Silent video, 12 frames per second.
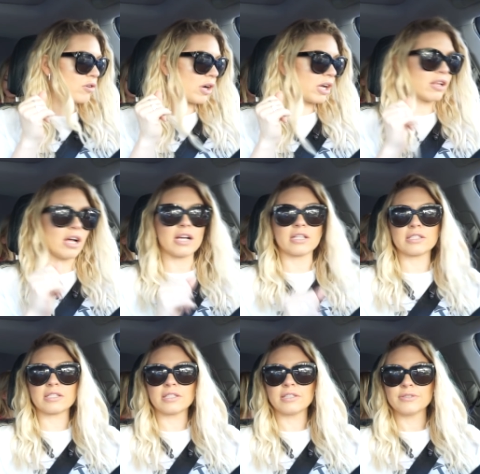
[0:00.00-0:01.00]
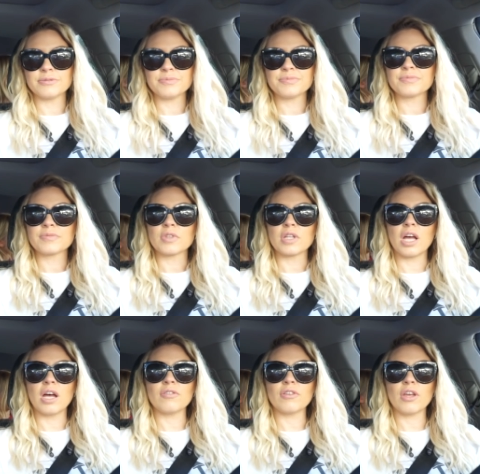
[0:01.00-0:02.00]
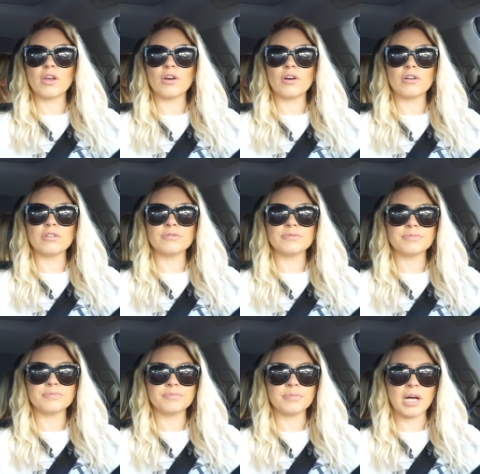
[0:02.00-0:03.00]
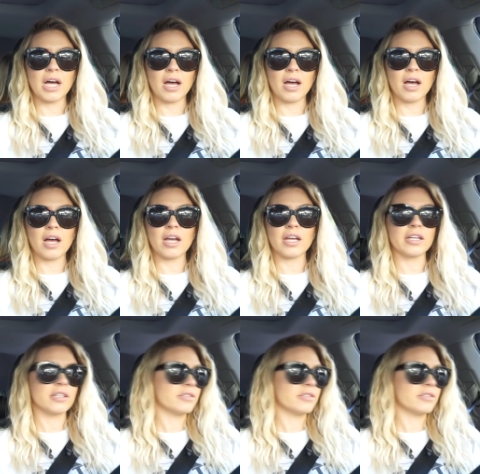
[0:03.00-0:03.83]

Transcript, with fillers: a great class. Okay. Love, love you. you. Bye.